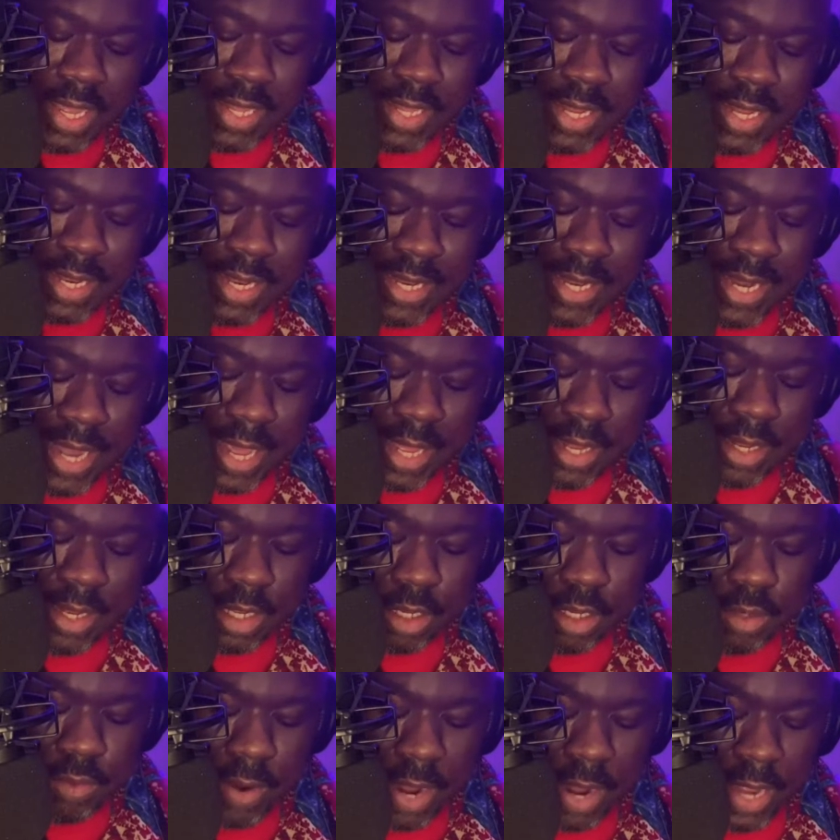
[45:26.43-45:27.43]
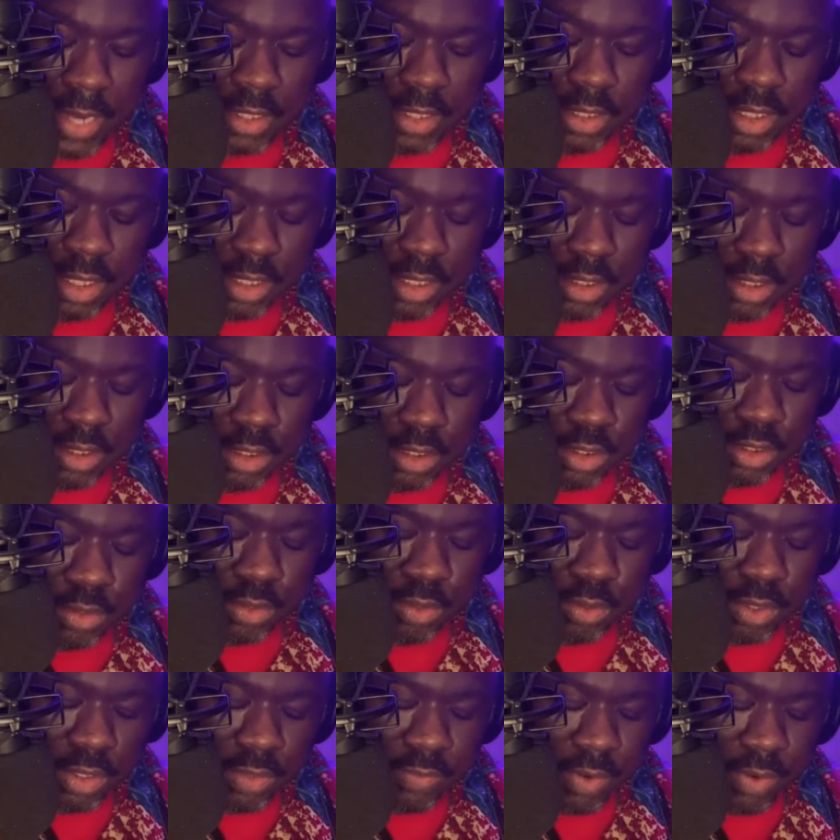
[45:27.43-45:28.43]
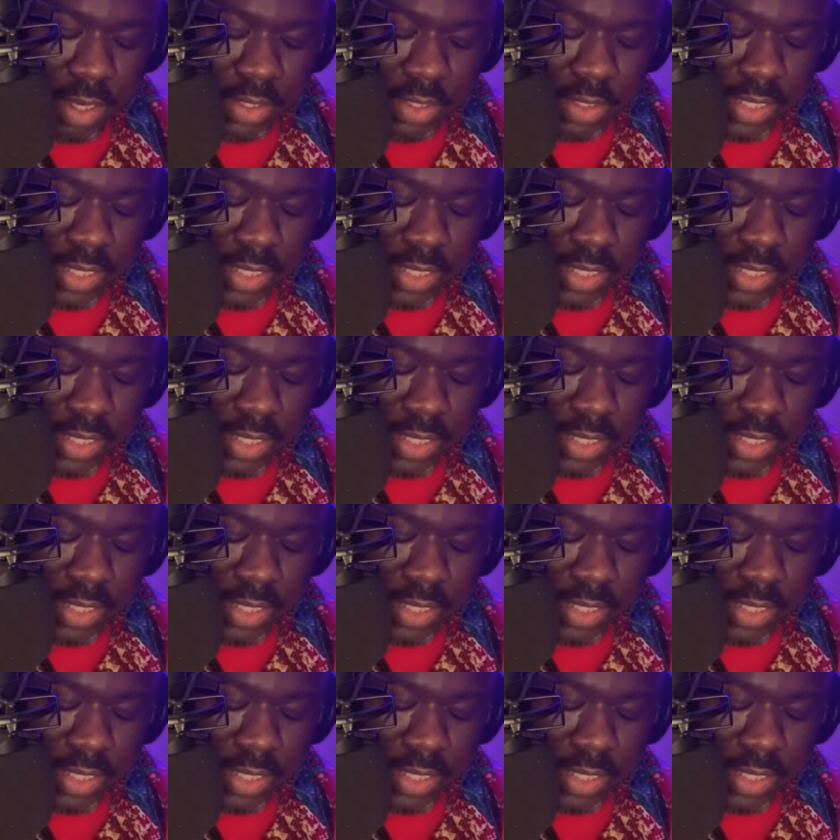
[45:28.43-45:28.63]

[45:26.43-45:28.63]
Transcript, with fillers: that daily crashed against the shores of our